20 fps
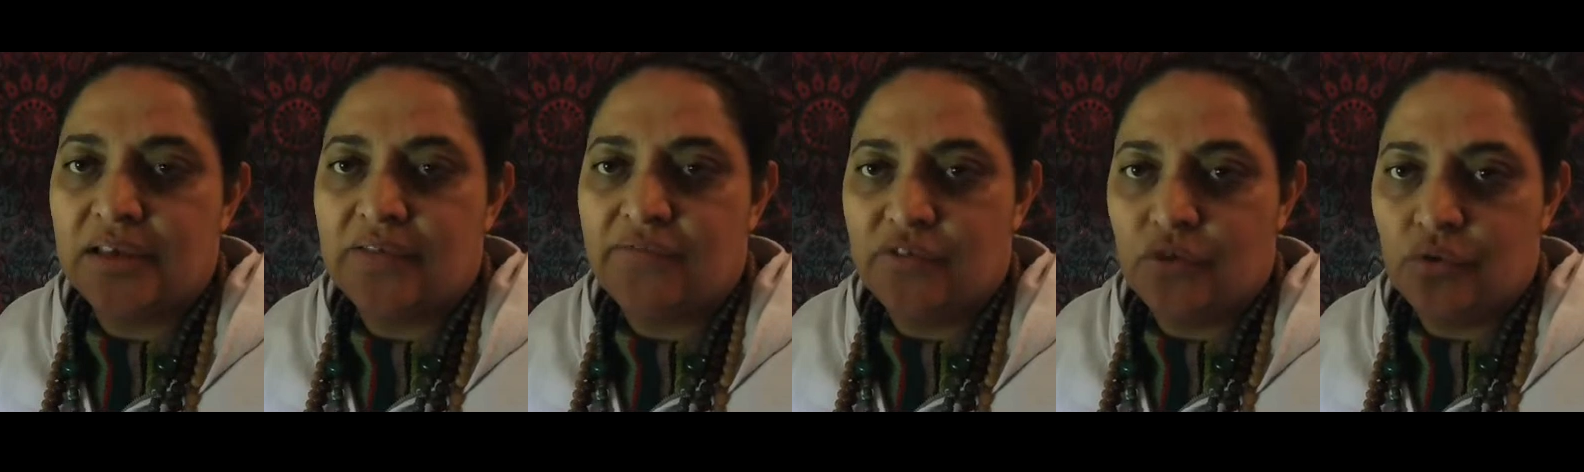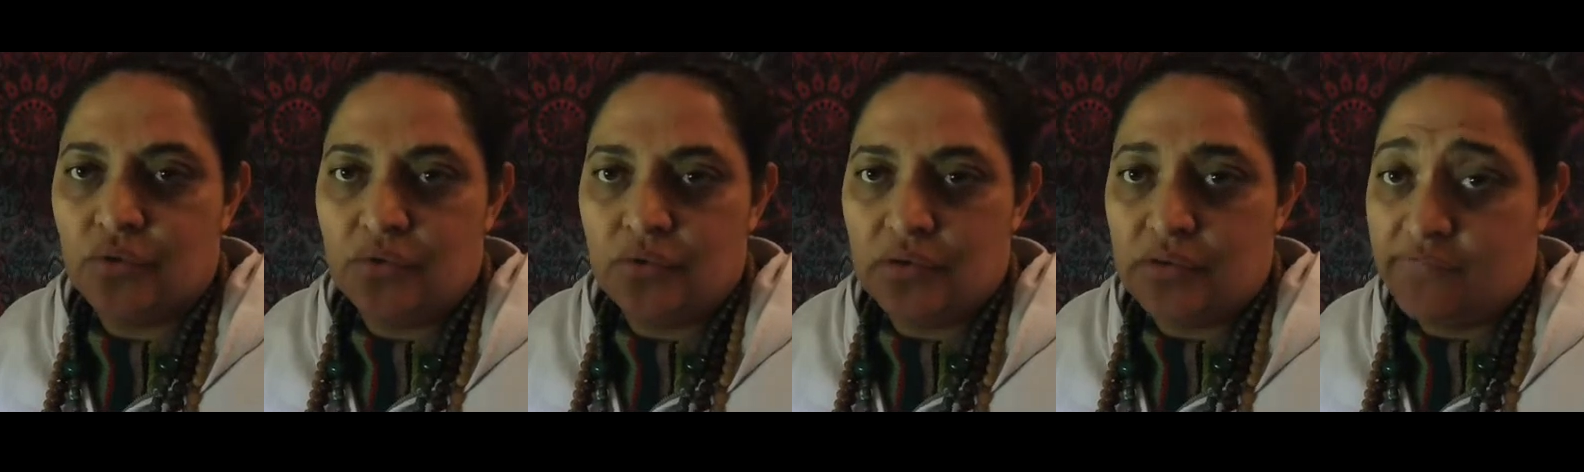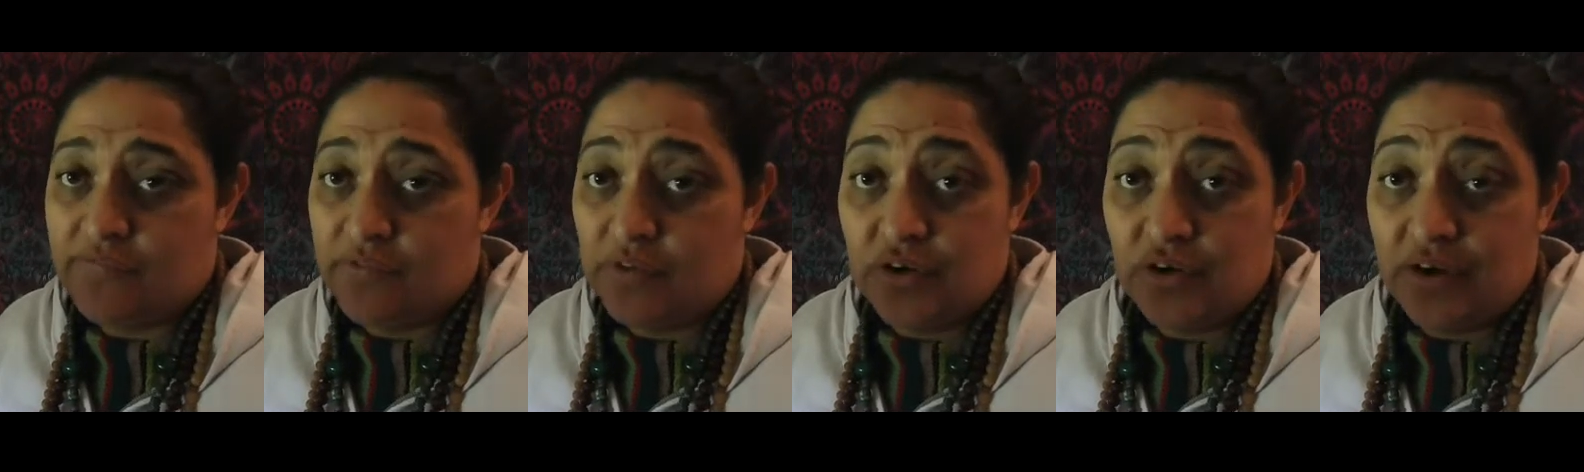if
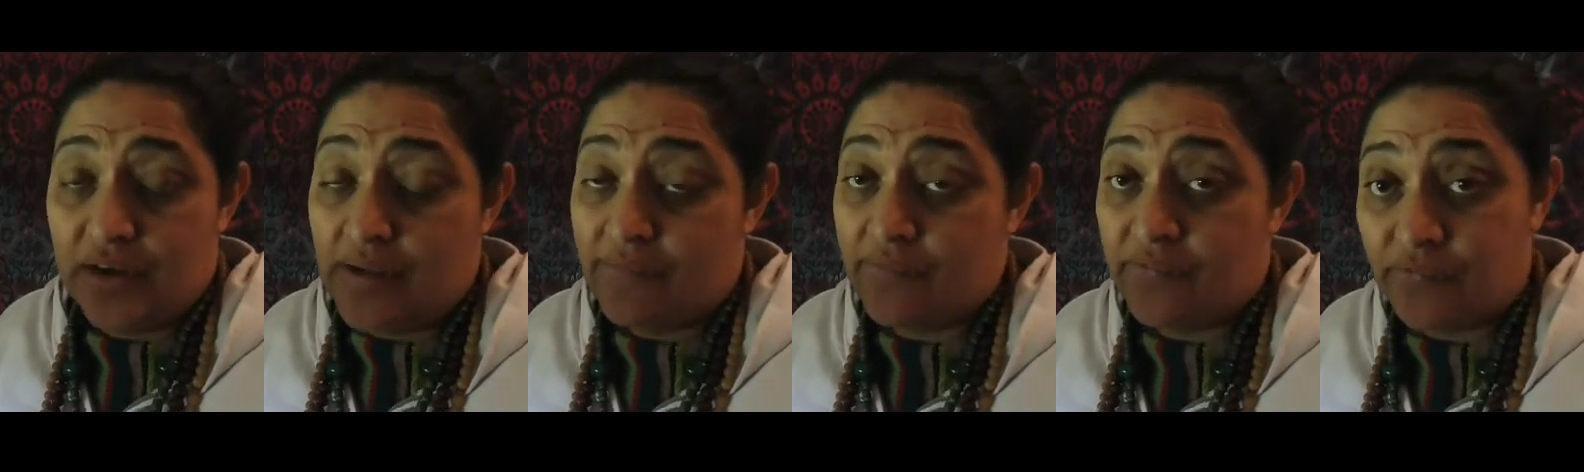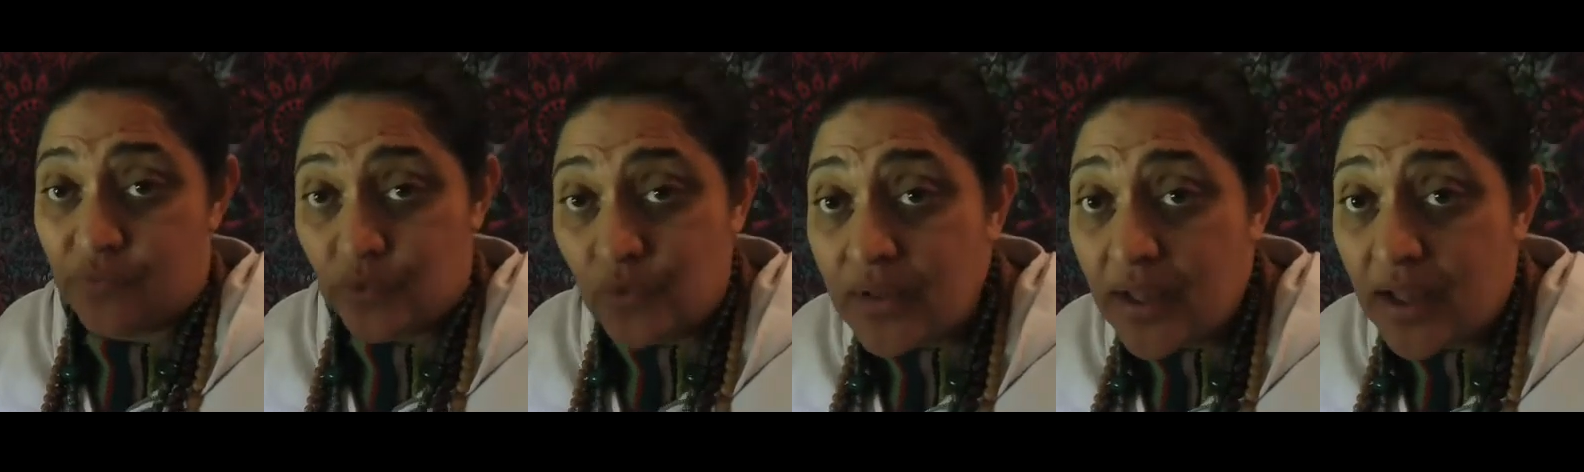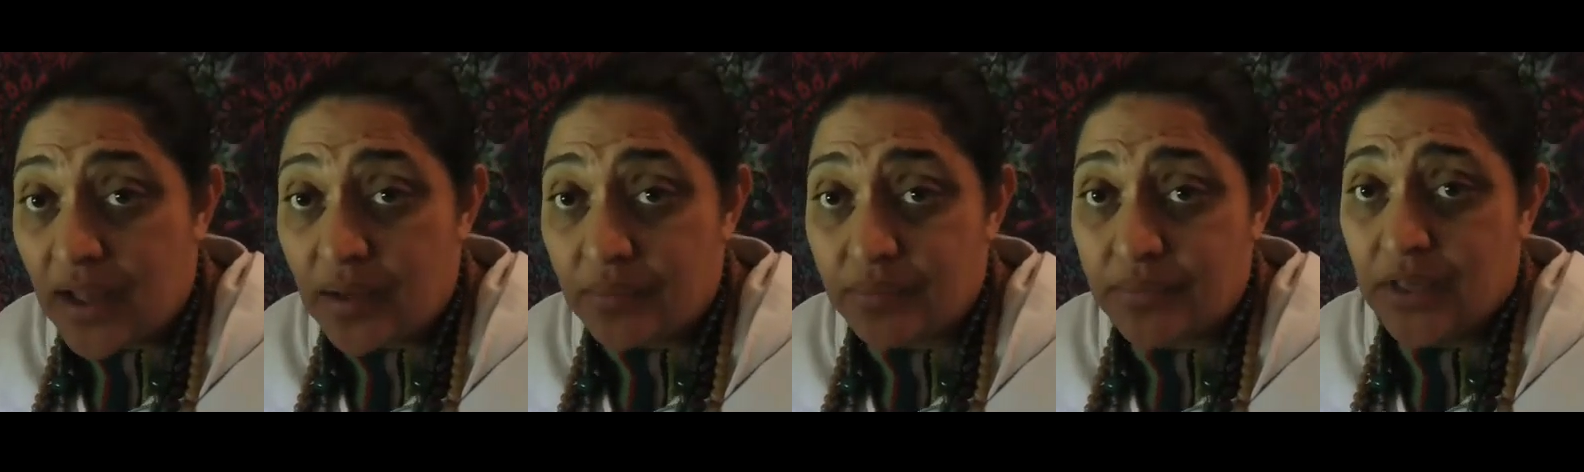you don't have a full
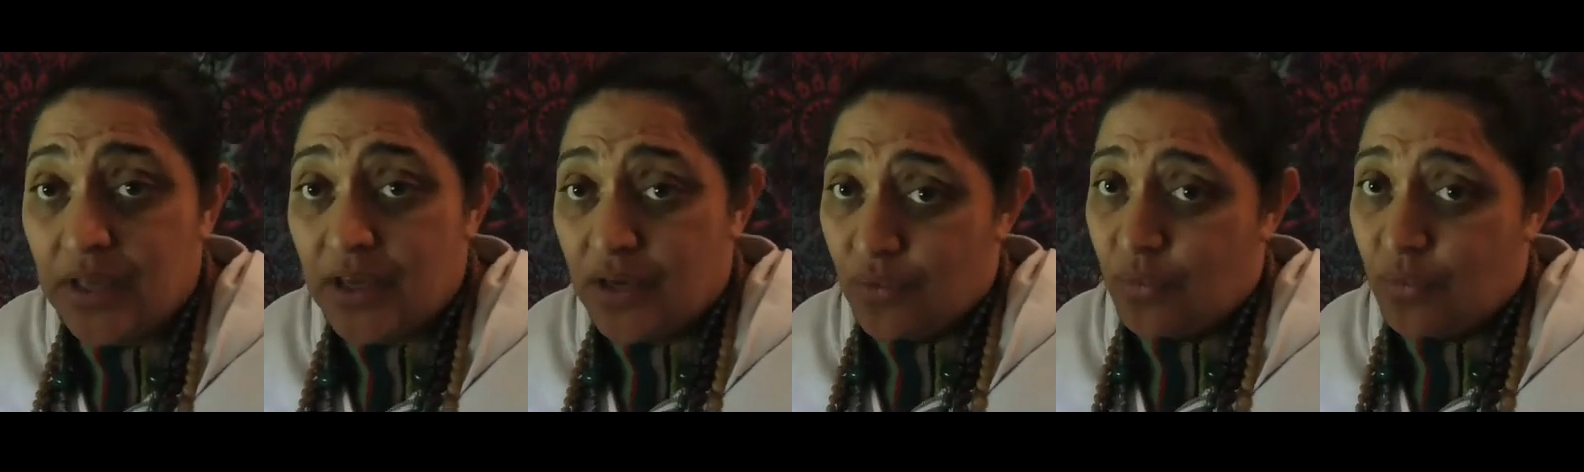cup.